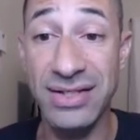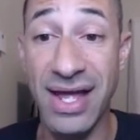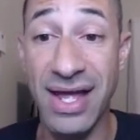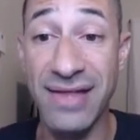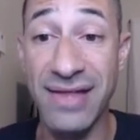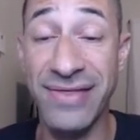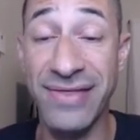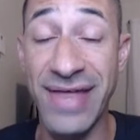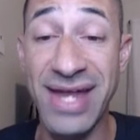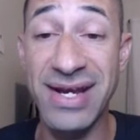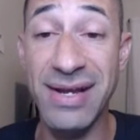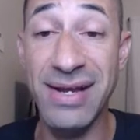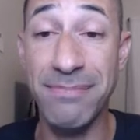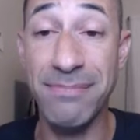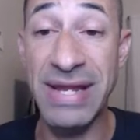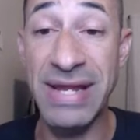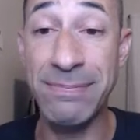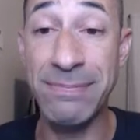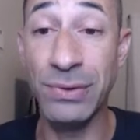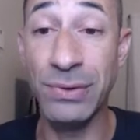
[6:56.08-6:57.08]
Then
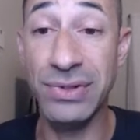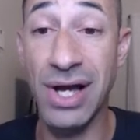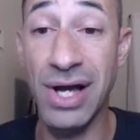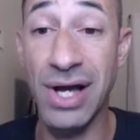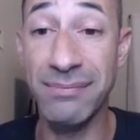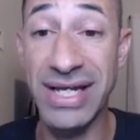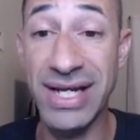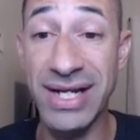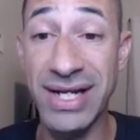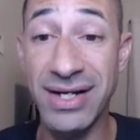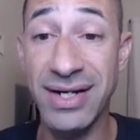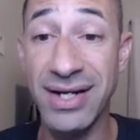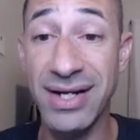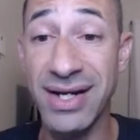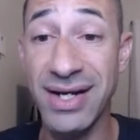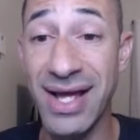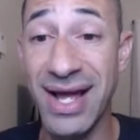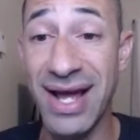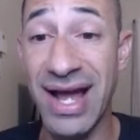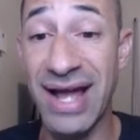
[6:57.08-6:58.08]
people come here
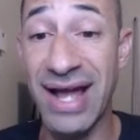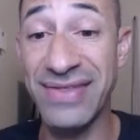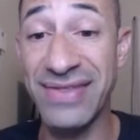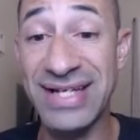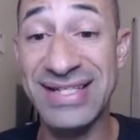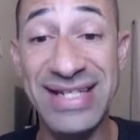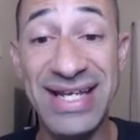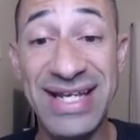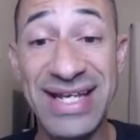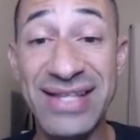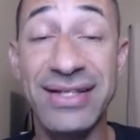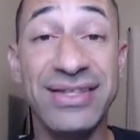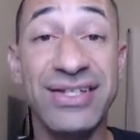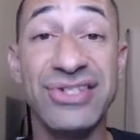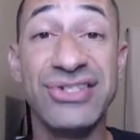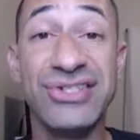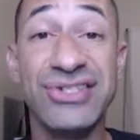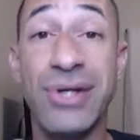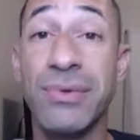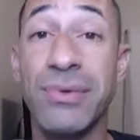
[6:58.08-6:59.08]
and they see that
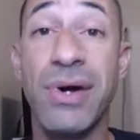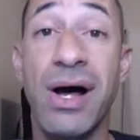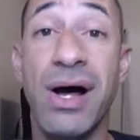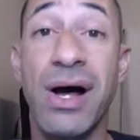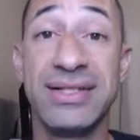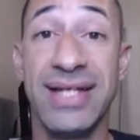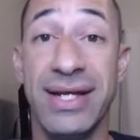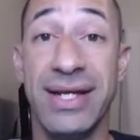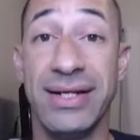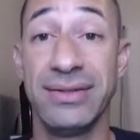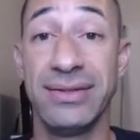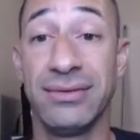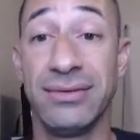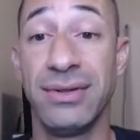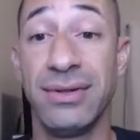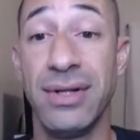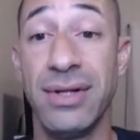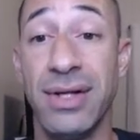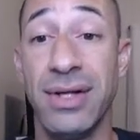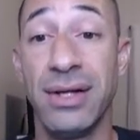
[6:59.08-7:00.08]
there's no content,
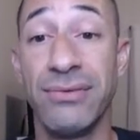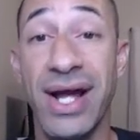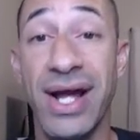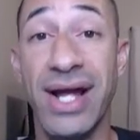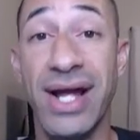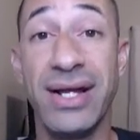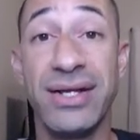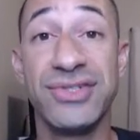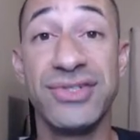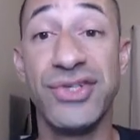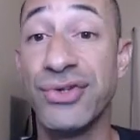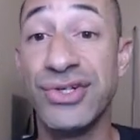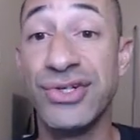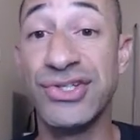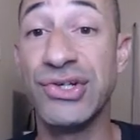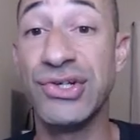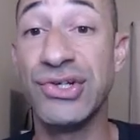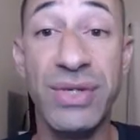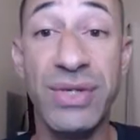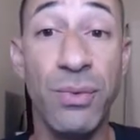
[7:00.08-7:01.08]
right? So there's
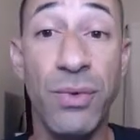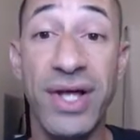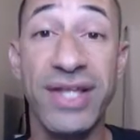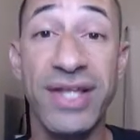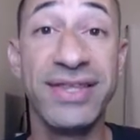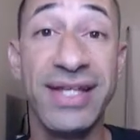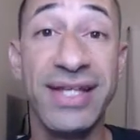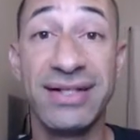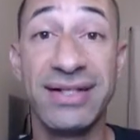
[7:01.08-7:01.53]
only one thing